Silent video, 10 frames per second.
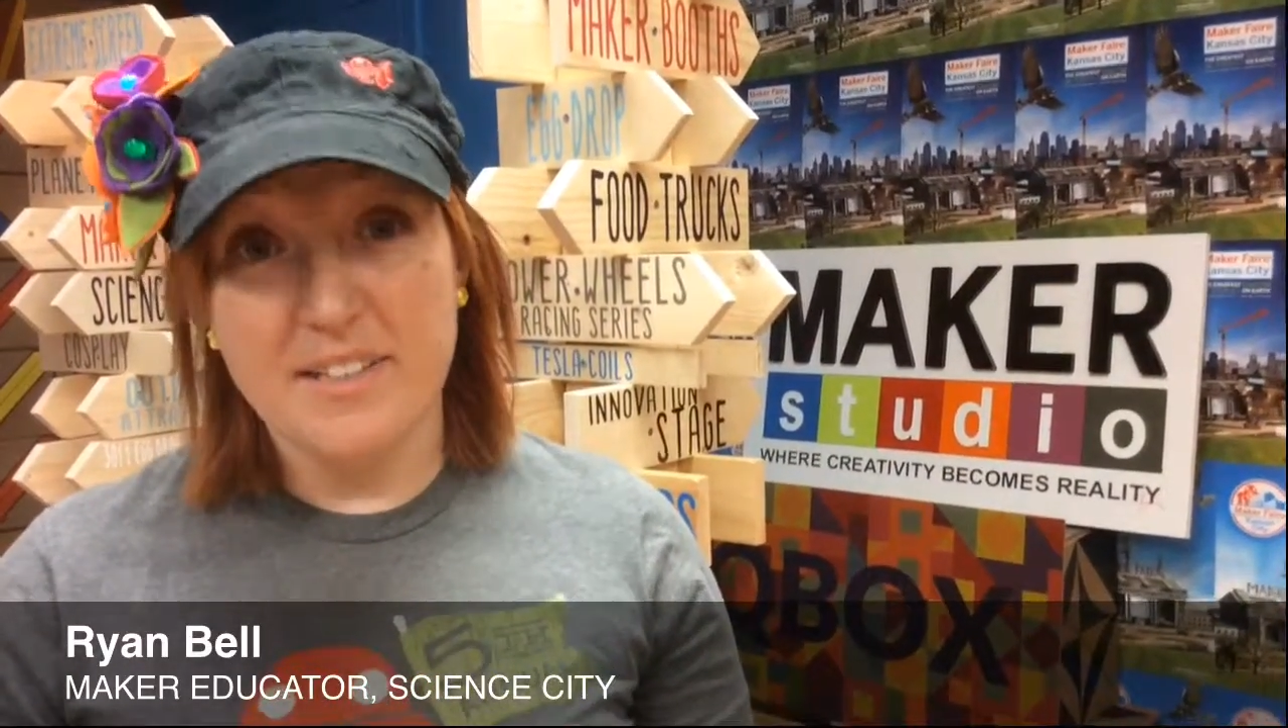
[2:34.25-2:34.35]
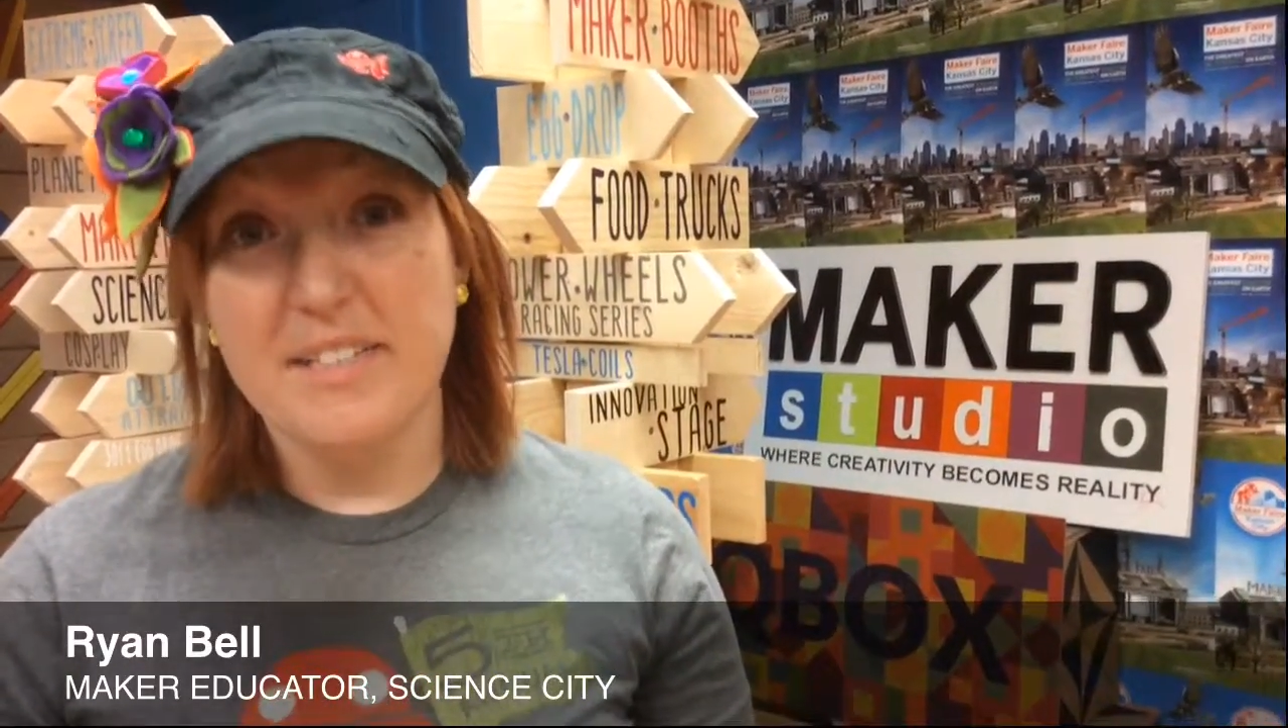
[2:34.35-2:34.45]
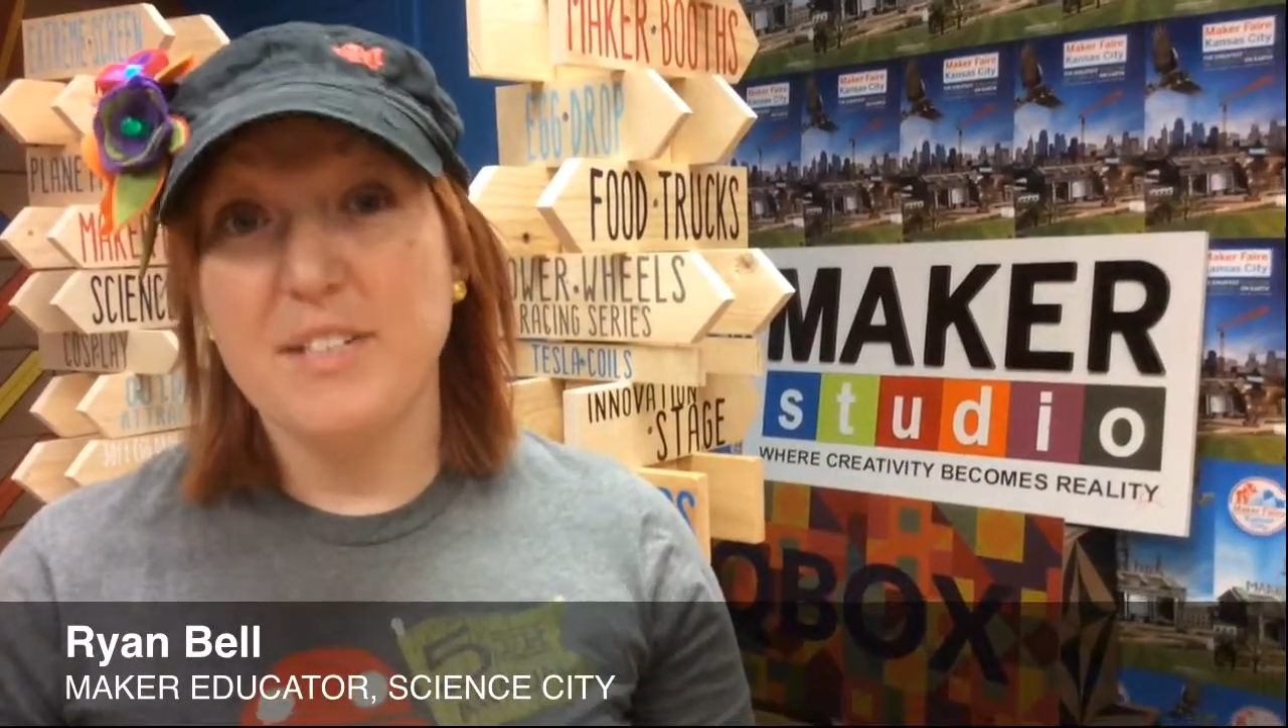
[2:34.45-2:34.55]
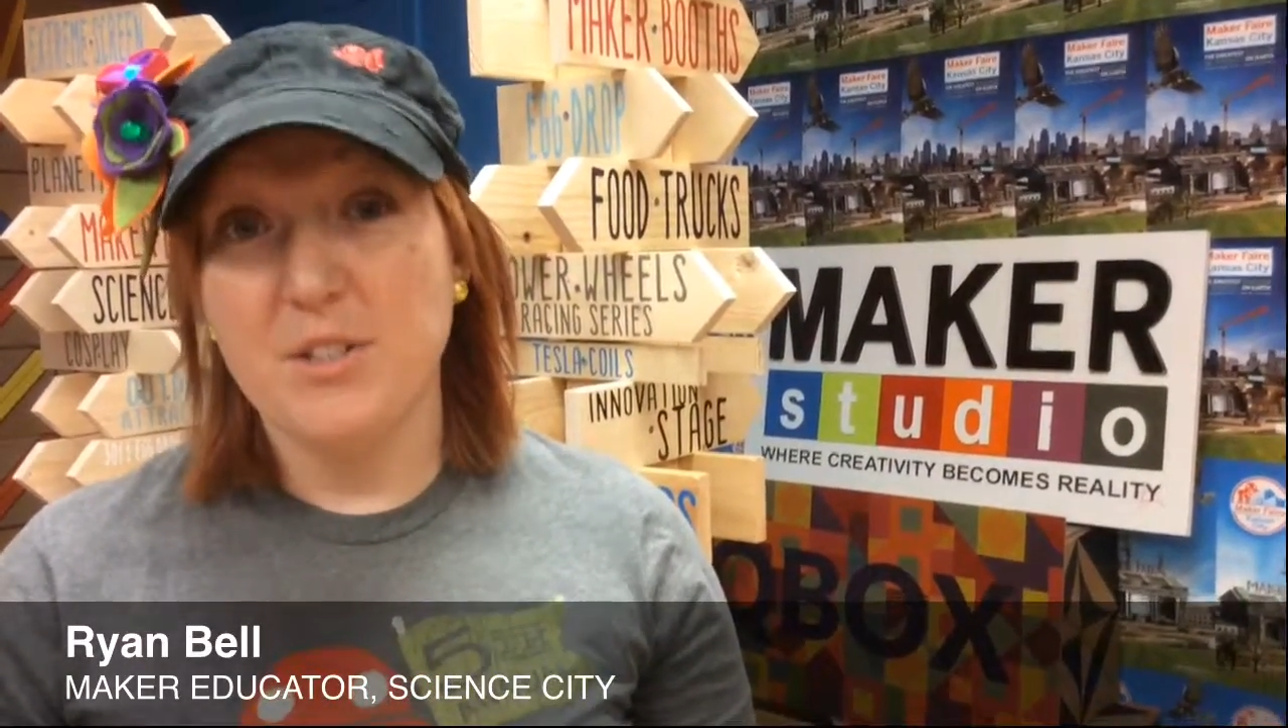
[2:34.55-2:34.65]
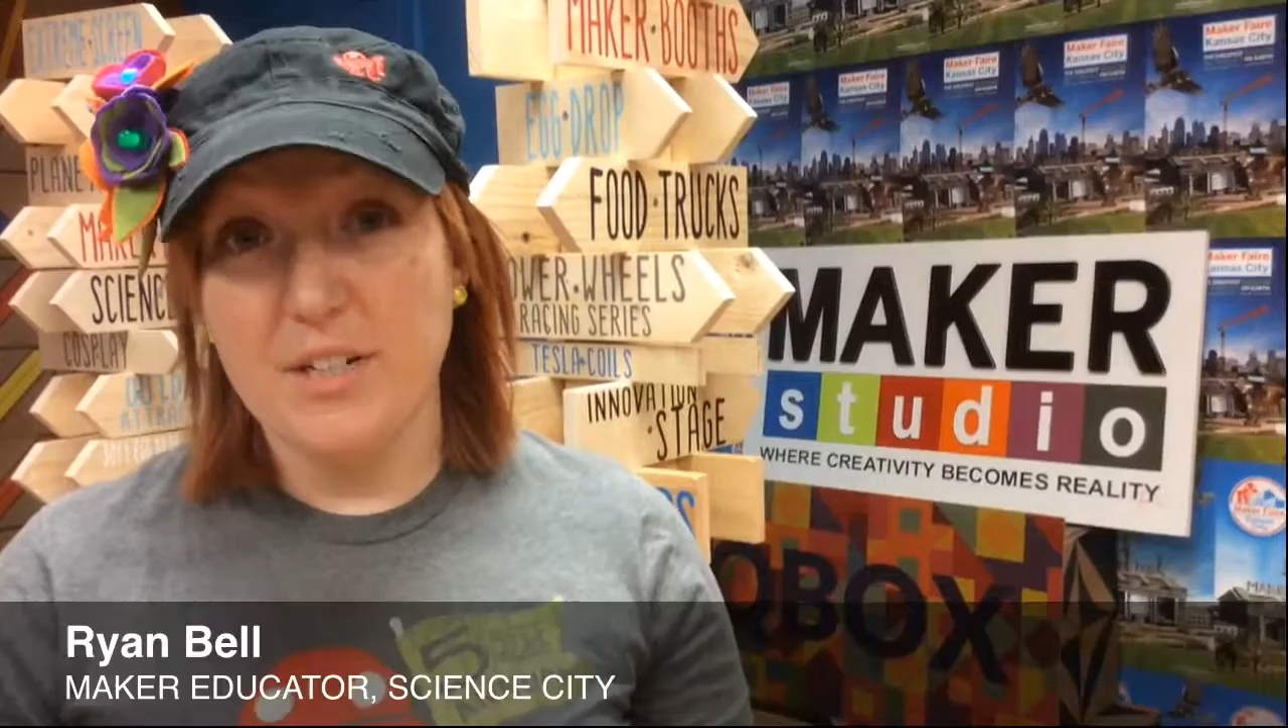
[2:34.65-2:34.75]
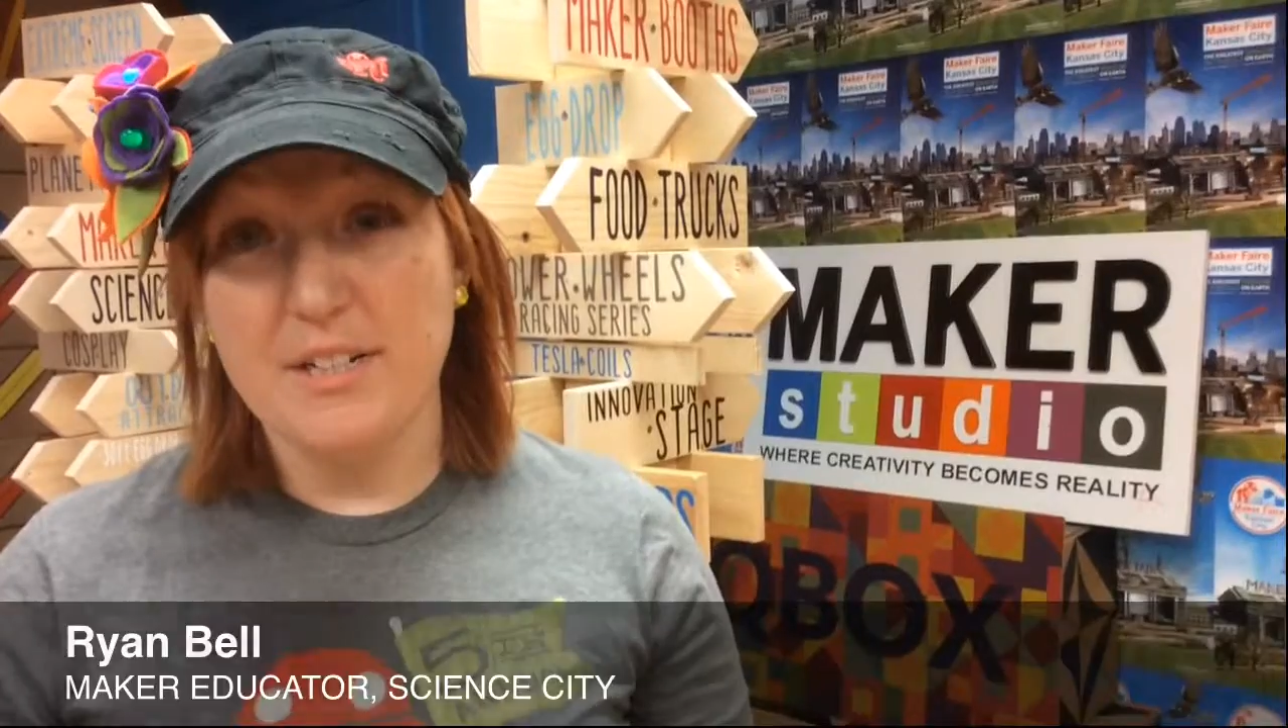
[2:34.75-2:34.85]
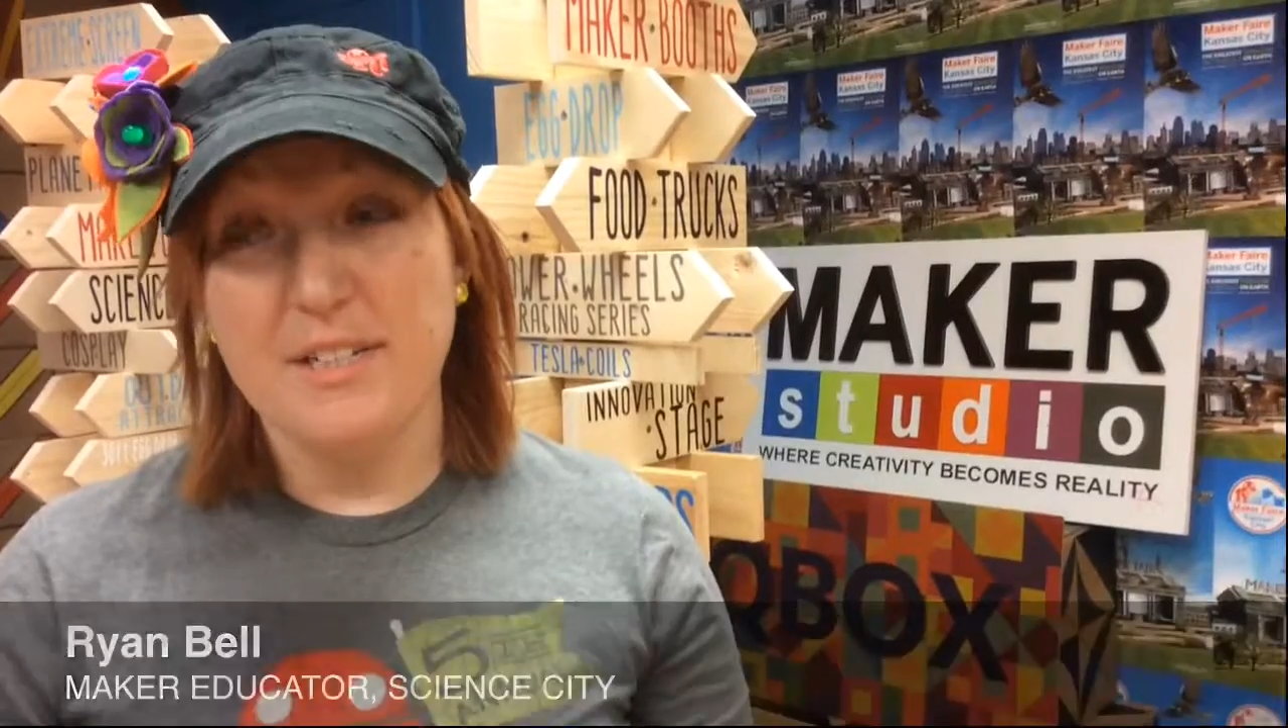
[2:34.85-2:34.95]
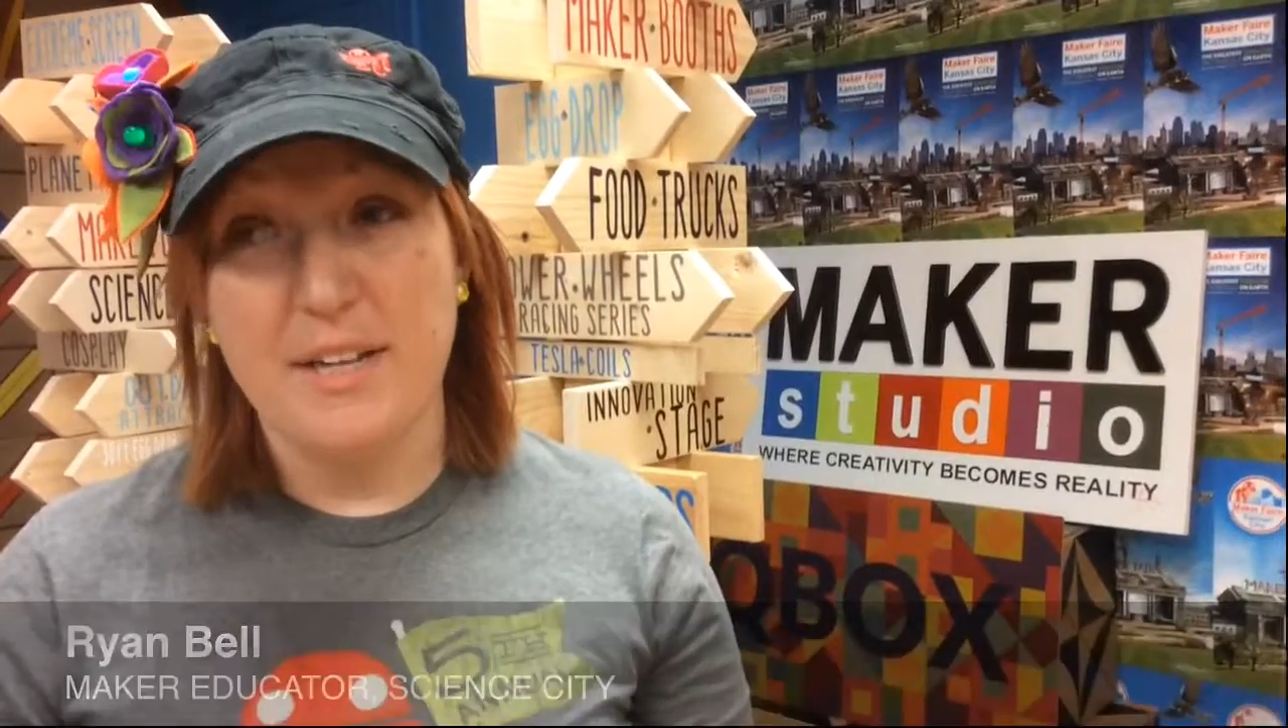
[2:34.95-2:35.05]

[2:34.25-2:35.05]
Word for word: districts